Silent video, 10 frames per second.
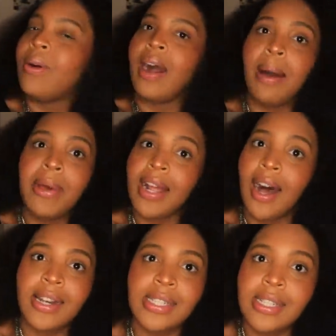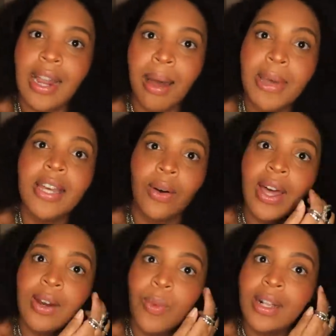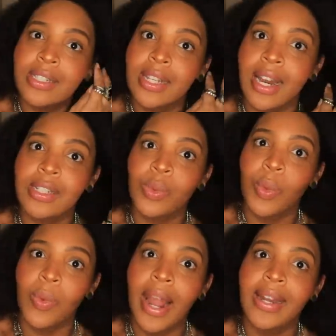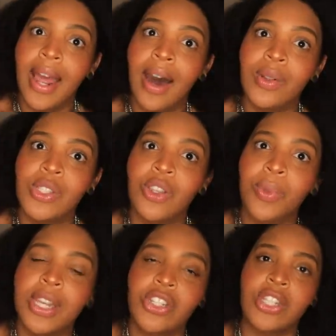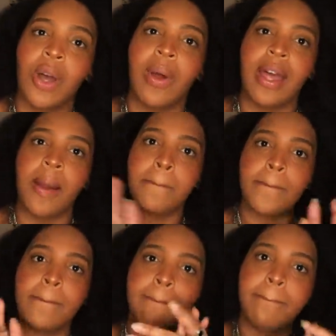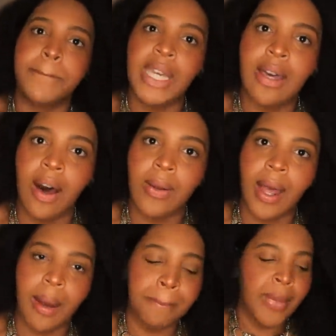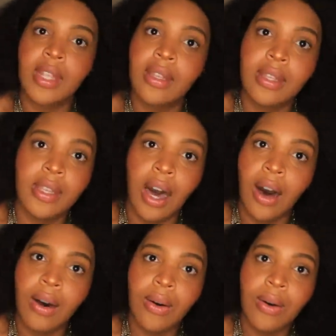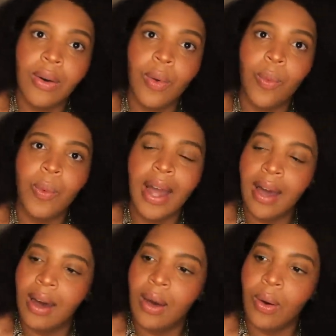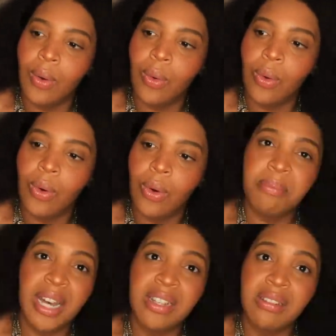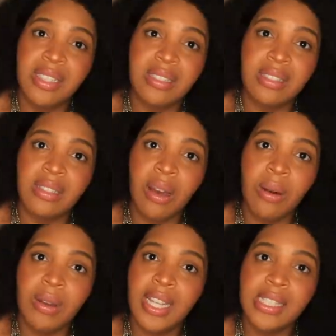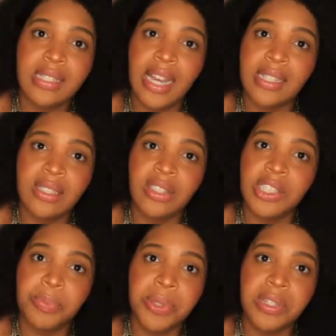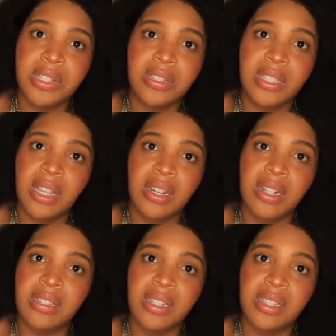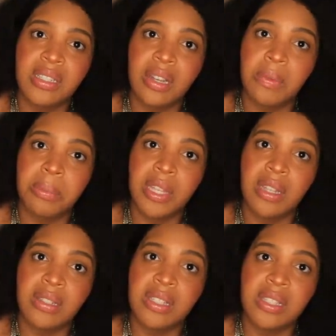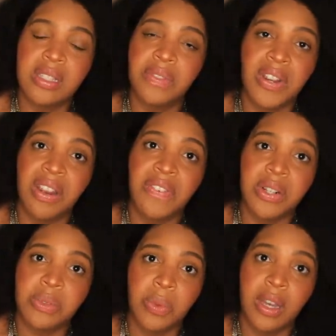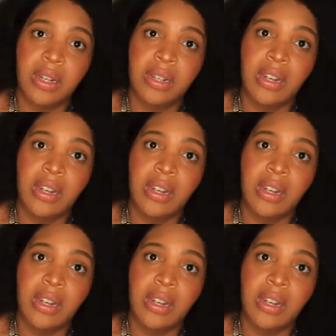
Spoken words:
I might go ahead and watch the next one right now so that we can just go ahead and be caught up. Y'all, wow. Michael is so, he's nastier, spookier, and scarier than he's ever been since the very first one,